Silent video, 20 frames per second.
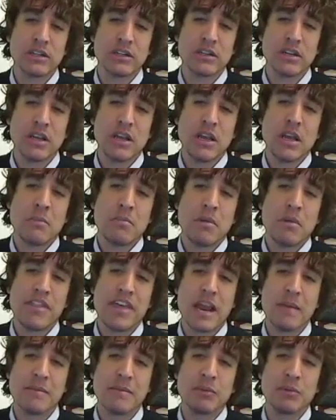And by
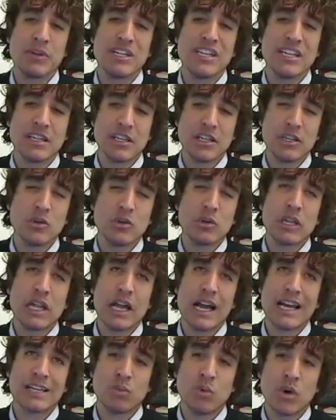that I mean we need to
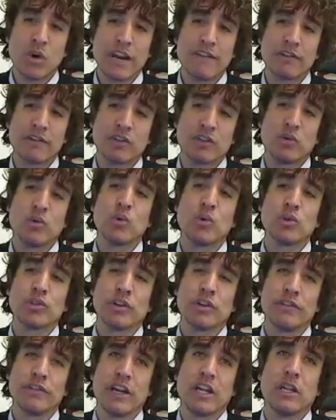utilize whatever
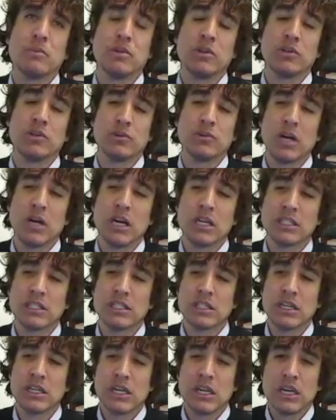tools are available to
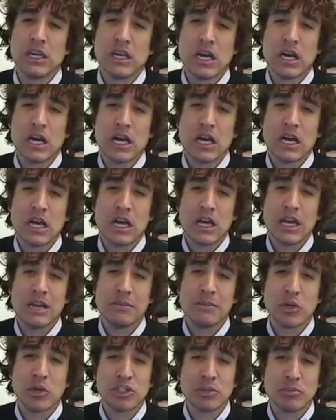us,
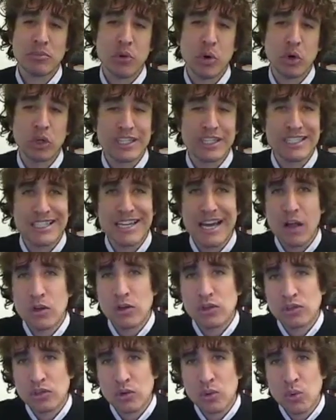and most importantly, see how
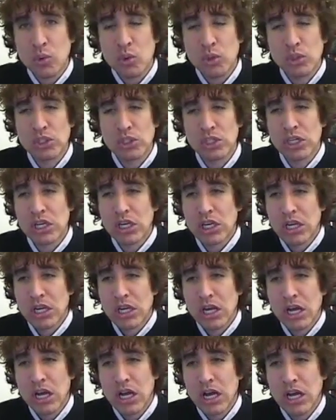those tools
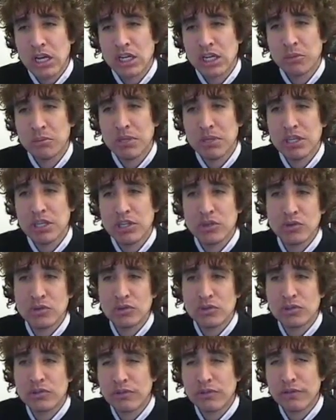can be
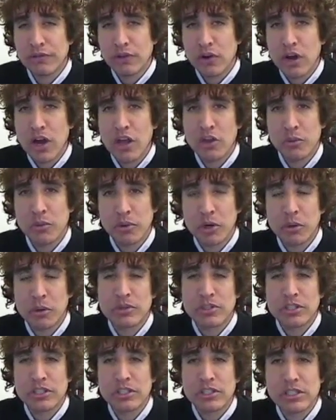used for other
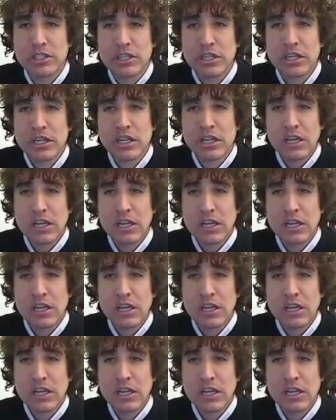purposes.